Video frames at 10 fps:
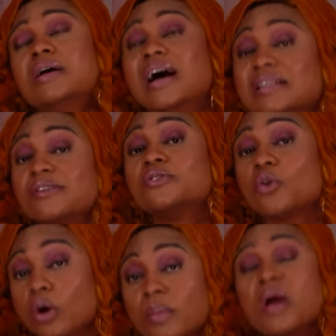I see what to
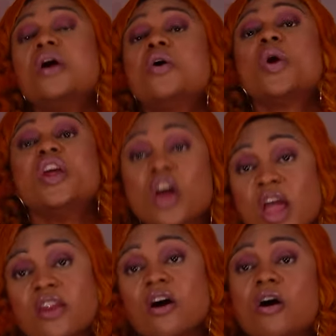come. We know you're
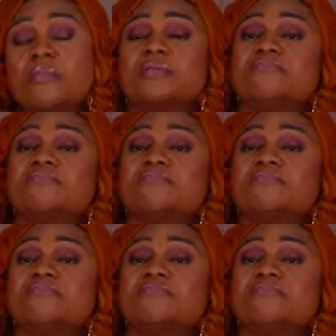not coming.